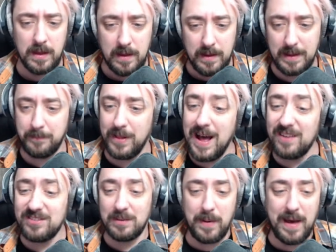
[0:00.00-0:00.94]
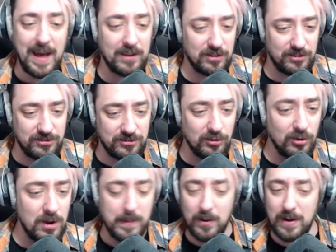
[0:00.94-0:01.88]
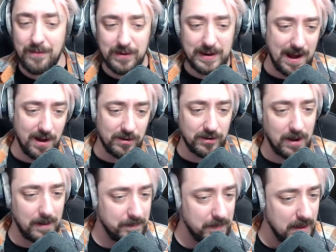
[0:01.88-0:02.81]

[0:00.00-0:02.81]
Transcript: And plastic bags are strewn about every countertop.